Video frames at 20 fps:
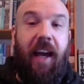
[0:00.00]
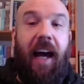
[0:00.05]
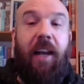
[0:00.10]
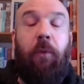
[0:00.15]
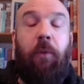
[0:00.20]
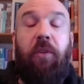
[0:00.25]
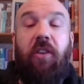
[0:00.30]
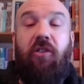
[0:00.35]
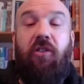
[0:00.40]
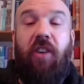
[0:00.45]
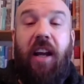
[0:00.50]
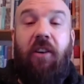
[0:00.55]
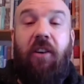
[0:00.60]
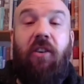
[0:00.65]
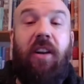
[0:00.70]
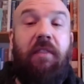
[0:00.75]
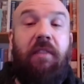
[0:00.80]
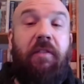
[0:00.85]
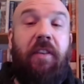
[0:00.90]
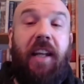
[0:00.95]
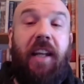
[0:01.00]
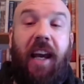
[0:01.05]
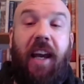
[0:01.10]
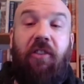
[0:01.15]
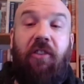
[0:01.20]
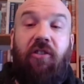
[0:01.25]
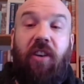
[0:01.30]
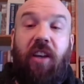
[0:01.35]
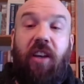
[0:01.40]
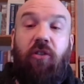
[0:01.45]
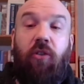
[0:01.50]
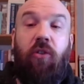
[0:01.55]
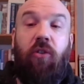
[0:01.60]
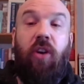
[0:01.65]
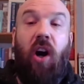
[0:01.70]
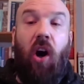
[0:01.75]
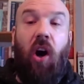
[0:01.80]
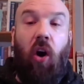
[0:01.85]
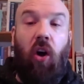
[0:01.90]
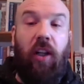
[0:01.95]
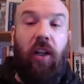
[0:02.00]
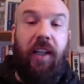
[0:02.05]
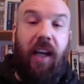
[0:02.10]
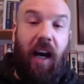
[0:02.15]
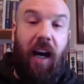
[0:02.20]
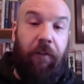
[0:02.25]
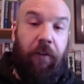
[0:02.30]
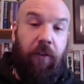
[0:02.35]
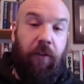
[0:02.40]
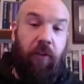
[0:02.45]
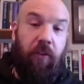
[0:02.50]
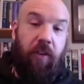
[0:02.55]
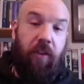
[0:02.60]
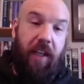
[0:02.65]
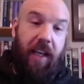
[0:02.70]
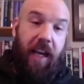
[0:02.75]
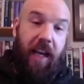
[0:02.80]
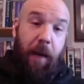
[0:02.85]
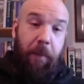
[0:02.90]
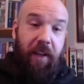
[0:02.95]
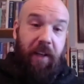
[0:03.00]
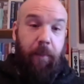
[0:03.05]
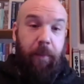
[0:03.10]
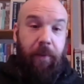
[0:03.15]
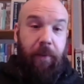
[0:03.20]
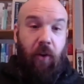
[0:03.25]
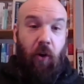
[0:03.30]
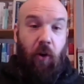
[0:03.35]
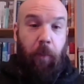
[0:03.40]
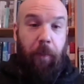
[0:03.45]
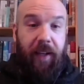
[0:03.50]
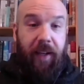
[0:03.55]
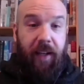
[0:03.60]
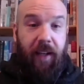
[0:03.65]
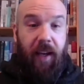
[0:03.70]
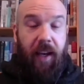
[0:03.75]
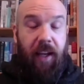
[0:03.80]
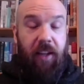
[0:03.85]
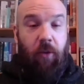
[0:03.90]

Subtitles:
and there was a general invitation issued to all the officers in the Army of the Potomac.